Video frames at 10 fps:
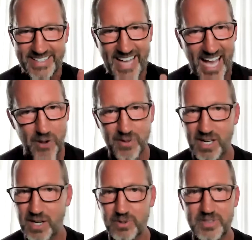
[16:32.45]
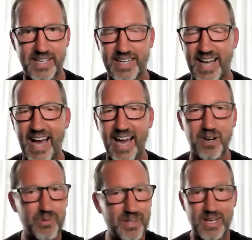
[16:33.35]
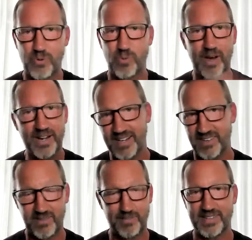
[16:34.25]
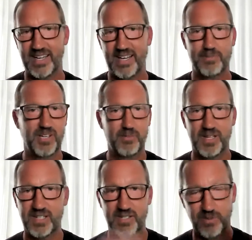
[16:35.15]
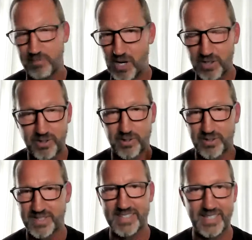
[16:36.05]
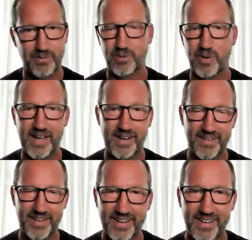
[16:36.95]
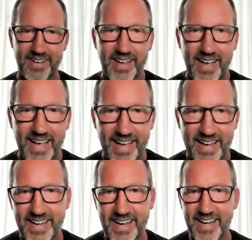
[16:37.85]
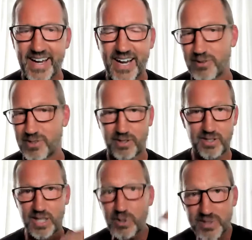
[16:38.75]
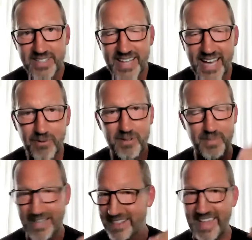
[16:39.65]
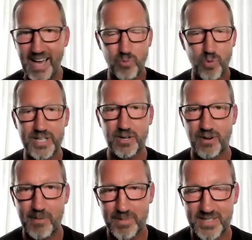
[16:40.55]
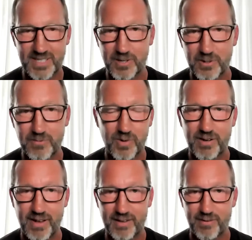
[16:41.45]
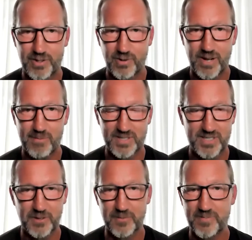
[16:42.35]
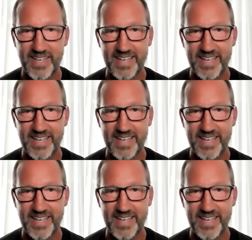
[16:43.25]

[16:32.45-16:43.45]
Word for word: downloads. And I don't really know what it is about that episode, but it just went bonkers and did real well. And and uh, others are close to that one, but that one year episode, one year anniversary episode,